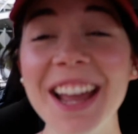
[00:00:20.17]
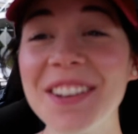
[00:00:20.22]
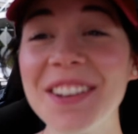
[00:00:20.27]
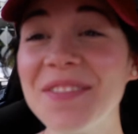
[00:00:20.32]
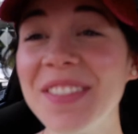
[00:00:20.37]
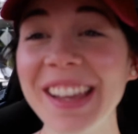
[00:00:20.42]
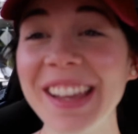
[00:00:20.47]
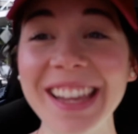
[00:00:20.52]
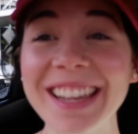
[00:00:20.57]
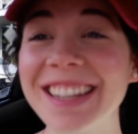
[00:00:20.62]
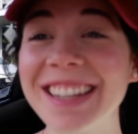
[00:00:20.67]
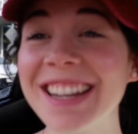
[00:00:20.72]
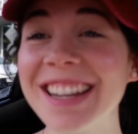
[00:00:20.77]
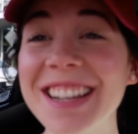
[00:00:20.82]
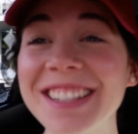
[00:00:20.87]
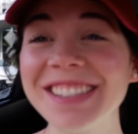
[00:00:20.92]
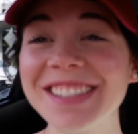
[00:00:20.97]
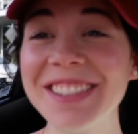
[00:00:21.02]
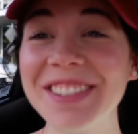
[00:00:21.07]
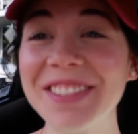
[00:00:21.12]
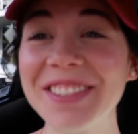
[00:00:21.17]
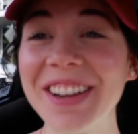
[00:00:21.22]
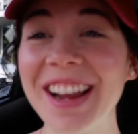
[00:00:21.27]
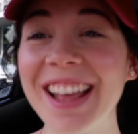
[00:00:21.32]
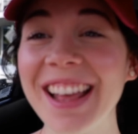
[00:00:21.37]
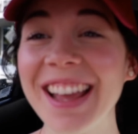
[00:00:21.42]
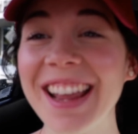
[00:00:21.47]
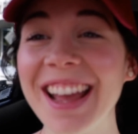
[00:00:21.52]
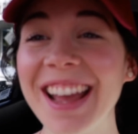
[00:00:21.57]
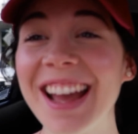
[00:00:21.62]
I'm in
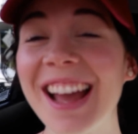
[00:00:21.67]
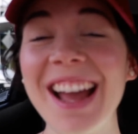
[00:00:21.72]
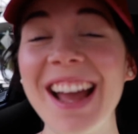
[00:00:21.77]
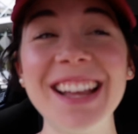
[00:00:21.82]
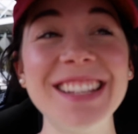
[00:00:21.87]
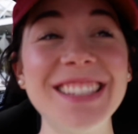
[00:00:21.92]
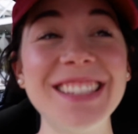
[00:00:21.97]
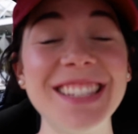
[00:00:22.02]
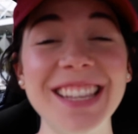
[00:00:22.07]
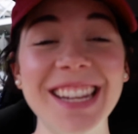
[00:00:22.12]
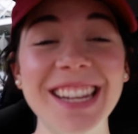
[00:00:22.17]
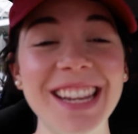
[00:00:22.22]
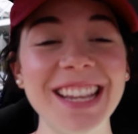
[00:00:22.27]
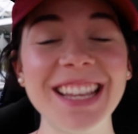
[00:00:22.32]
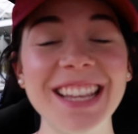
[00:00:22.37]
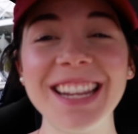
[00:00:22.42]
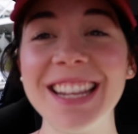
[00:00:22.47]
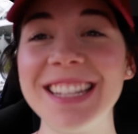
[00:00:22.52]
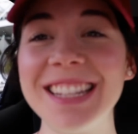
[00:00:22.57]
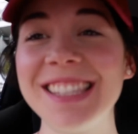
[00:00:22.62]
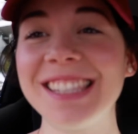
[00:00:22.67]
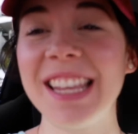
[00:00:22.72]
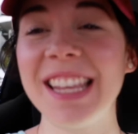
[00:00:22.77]
Australia! I did it!